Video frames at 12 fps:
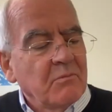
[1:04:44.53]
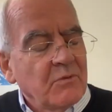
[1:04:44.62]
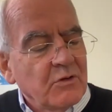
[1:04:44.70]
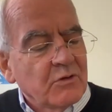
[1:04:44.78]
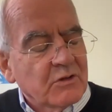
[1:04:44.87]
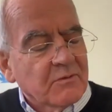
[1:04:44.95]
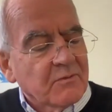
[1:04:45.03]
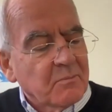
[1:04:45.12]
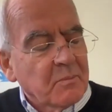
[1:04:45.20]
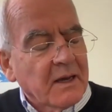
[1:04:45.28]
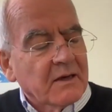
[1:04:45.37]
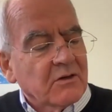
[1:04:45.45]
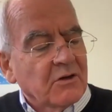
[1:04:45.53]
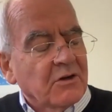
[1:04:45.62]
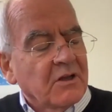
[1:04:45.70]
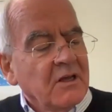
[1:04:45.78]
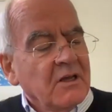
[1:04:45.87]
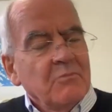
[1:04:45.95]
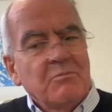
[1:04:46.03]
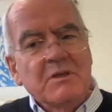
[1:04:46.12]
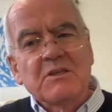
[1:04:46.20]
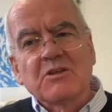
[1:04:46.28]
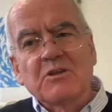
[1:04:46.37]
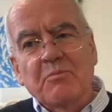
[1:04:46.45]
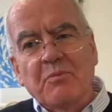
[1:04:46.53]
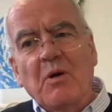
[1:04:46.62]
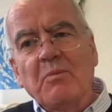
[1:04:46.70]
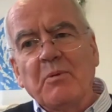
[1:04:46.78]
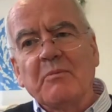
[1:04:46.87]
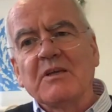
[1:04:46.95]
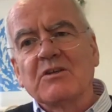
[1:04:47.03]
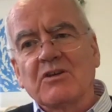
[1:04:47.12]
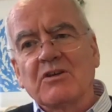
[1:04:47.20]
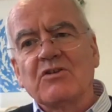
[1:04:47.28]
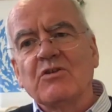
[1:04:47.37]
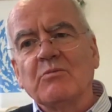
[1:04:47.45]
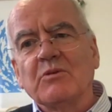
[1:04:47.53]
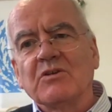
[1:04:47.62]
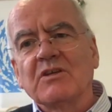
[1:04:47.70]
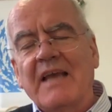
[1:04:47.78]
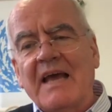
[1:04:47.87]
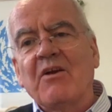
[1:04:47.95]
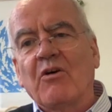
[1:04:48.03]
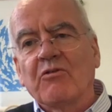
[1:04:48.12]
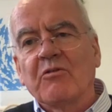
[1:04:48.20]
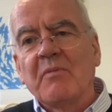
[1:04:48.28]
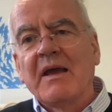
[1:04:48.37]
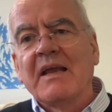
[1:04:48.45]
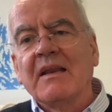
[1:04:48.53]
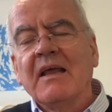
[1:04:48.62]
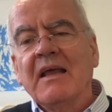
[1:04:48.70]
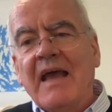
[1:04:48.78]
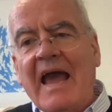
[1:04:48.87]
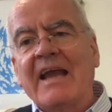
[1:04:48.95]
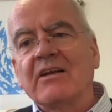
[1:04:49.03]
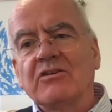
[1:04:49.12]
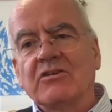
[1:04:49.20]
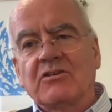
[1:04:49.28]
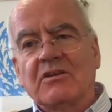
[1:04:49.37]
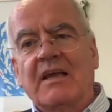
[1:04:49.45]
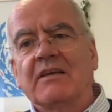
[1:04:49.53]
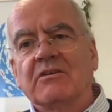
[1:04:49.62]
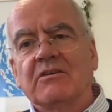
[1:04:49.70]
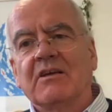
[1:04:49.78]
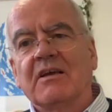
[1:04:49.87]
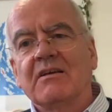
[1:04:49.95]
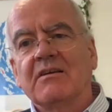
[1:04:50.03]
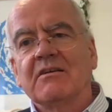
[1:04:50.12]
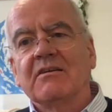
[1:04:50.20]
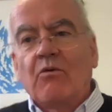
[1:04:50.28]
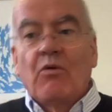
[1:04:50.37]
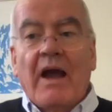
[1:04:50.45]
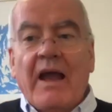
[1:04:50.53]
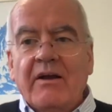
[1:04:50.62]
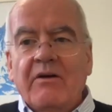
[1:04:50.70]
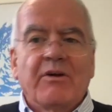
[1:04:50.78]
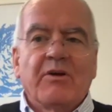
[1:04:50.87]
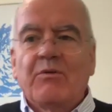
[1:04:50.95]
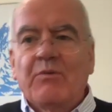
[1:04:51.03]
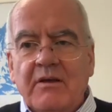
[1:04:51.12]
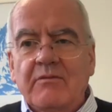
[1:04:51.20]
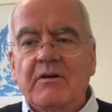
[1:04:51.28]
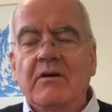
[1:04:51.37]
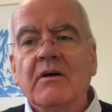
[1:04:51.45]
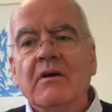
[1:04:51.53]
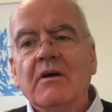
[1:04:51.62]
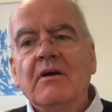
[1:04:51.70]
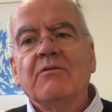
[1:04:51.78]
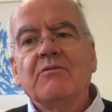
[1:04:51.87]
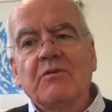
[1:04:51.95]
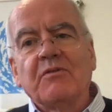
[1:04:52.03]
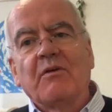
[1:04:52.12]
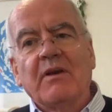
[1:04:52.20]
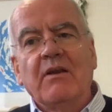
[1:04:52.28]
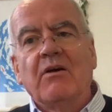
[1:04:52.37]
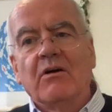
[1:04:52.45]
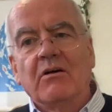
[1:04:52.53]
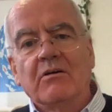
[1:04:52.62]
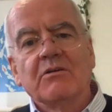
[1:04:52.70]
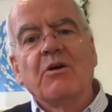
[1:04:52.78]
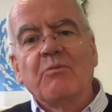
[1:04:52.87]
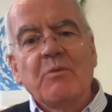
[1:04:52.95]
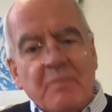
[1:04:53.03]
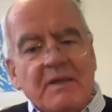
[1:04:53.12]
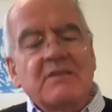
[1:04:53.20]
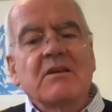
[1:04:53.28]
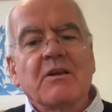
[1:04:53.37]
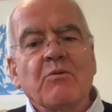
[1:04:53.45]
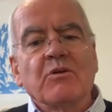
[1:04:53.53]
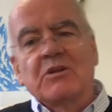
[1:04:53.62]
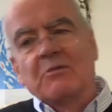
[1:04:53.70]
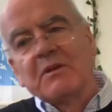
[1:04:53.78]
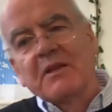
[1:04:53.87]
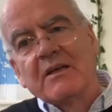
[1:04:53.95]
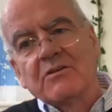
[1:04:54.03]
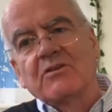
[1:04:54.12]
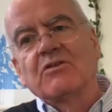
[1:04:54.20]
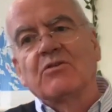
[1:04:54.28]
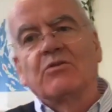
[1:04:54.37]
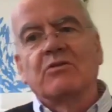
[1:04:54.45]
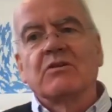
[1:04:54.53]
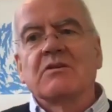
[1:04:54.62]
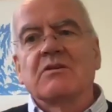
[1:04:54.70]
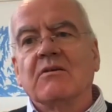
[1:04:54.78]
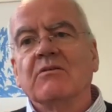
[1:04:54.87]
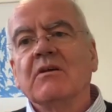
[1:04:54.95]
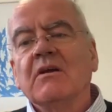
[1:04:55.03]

huge impact on business. The problem is consumers cannot remain anxious and agitated or angry or whatever for very long. We basically want somebody else to sort this out